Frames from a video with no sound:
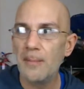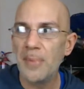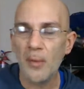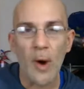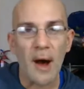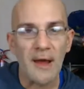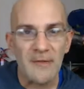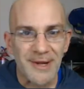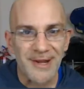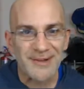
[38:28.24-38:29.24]
But while
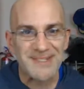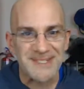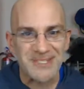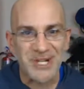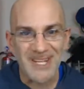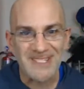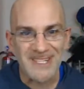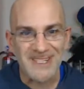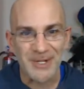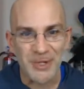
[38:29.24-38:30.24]
everybody else is
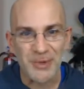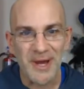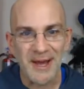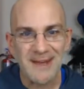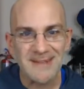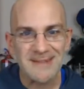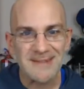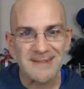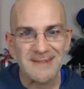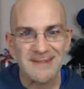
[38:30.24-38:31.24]
chasing the new guys,
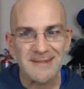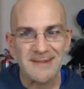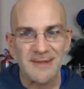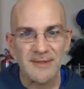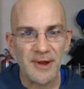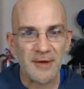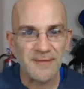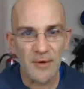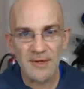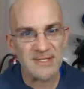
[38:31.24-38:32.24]
they're not
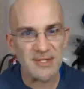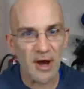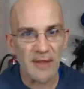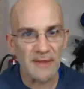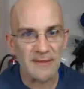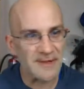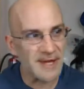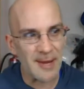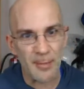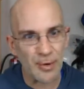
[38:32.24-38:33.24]
focused on the
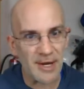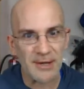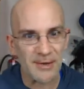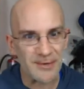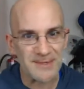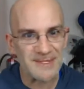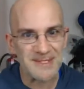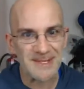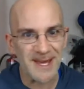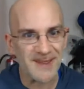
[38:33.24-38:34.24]
Dan Marinos
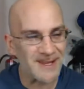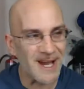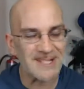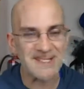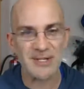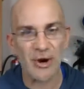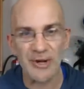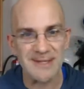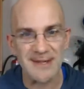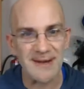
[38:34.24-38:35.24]
and the guys that's
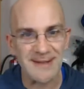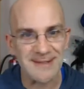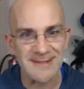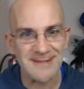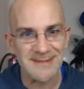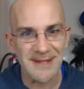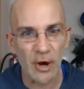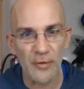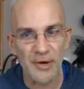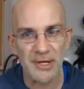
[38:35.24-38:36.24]
already done it. That
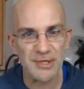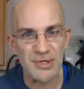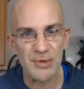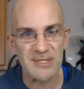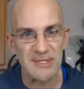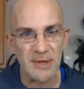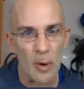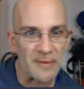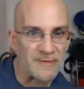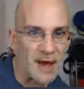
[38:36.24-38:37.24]
all they're going to do is
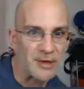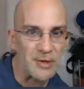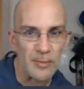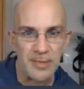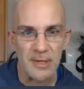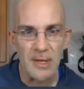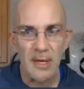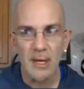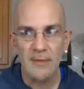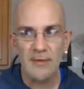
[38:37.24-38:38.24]
go up in value, but
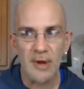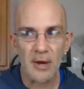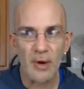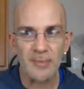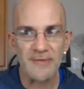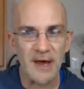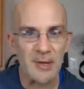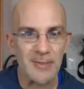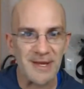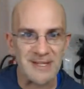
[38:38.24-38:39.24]
they're not going up in
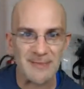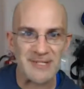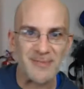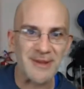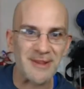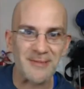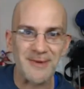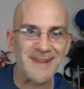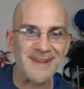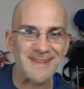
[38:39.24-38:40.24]
value because everybody's spending their
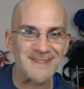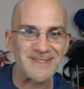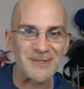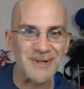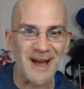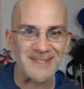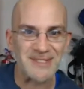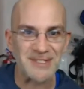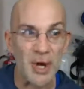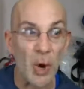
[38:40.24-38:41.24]
money in these new guys,
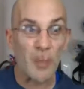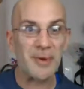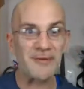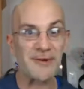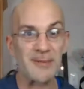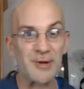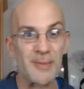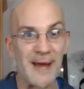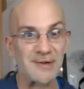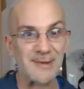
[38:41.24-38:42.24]
just hoping for a new
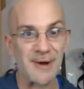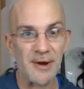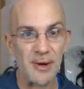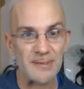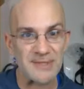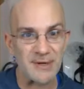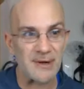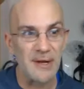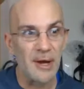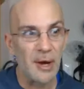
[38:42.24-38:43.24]
Patrick Mahomes
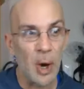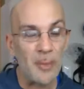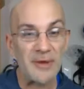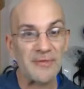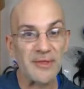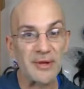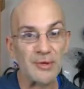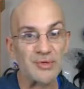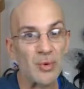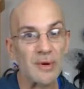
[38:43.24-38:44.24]
or hoping for the
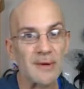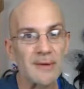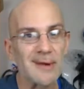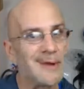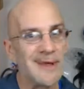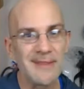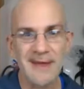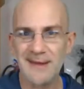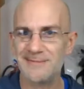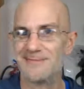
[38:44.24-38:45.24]
new Jordan.
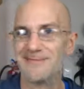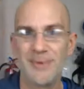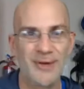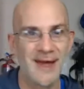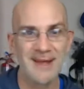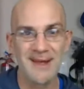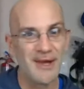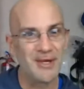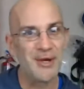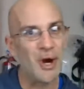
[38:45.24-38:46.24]
That boy, that
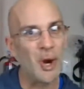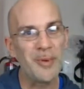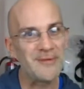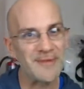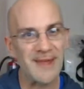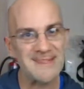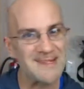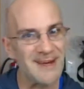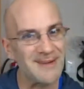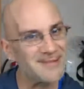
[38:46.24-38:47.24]
you hoping for that
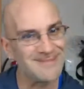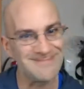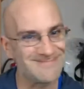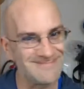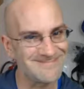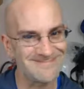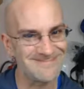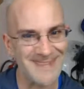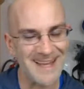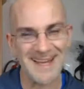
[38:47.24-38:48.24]
stuff,
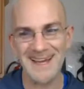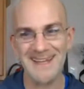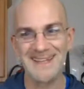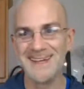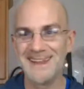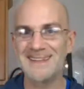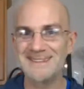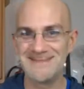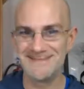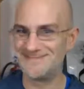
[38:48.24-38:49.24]
that
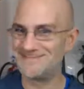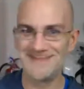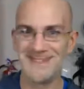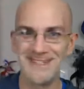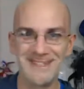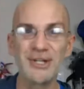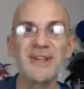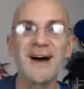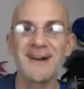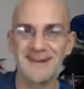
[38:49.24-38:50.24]
good
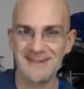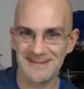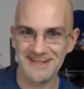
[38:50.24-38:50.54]
luck.